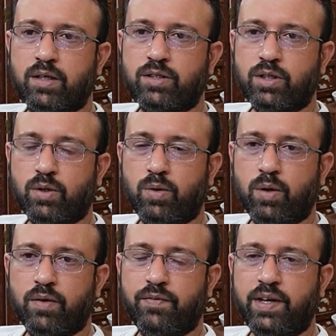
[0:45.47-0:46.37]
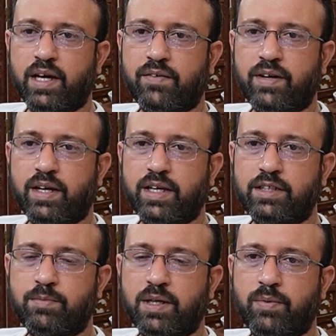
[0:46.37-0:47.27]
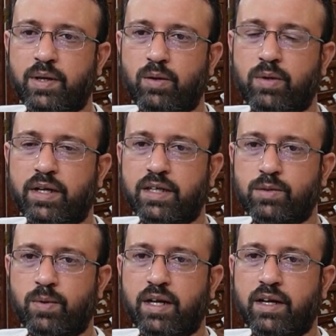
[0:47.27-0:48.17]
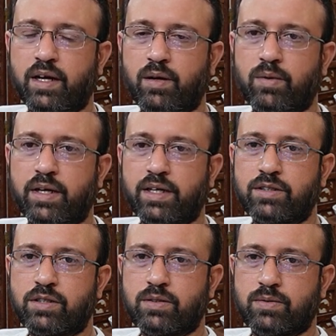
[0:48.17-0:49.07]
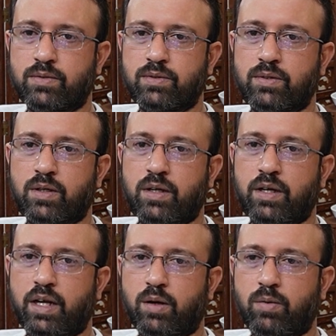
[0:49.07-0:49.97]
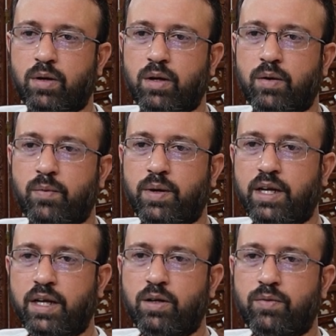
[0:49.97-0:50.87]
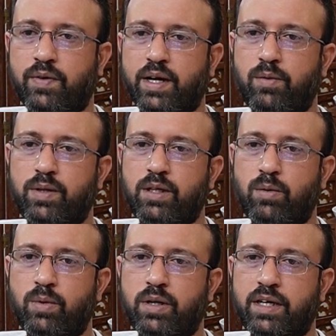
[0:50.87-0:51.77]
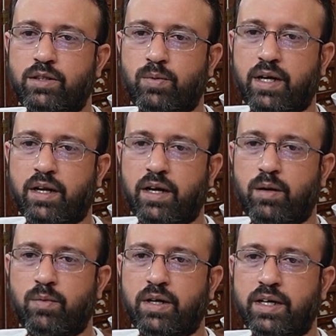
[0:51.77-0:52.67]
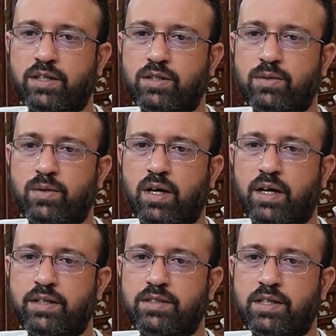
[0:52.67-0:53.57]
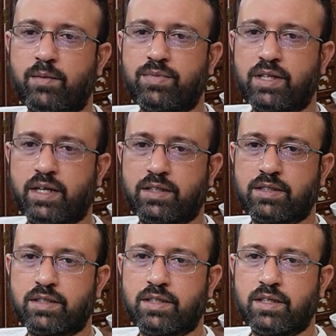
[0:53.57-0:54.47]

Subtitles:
So we have an edge between vertex 1 and vertex 2. Now we need to find whether vertex 1 and vertex 2 are in same sets.